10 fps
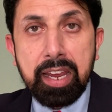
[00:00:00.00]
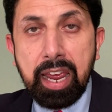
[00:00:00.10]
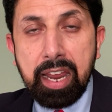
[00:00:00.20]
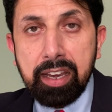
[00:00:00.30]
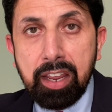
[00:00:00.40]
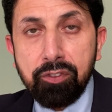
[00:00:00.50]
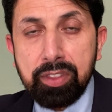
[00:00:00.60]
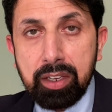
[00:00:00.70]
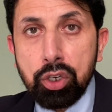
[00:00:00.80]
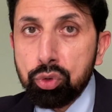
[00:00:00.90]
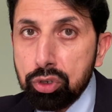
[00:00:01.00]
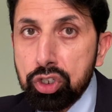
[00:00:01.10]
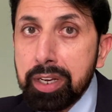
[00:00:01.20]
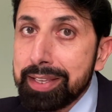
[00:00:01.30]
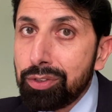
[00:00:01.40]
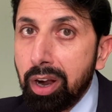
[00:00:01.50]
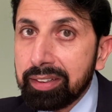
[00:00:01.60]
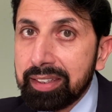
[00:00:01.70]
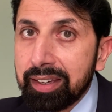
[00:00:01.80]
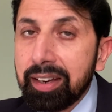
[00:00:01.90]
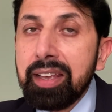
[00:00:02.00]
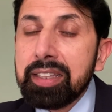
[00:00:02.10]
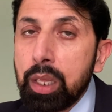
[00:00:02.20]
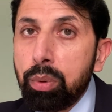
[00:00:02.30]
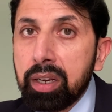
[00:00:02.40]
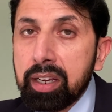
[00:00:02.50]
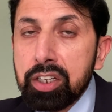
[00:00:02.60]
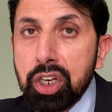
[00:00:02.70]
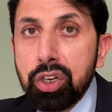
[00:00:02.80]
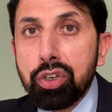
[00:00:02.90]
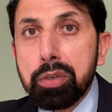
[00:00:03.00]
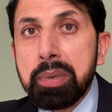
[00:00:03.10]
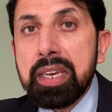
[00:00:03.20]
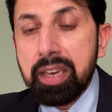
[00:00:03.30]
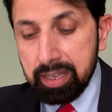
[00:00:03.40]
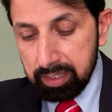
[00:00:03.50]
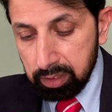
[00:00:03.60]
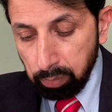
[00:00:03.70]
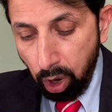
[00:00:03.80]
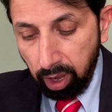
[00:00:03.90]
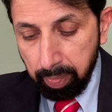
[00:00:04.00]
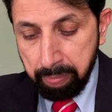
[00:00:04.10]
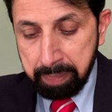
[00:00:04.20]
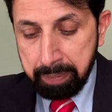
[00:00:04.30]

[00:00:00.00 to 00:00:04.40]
And if their nutrition is not there, they will continue to be small.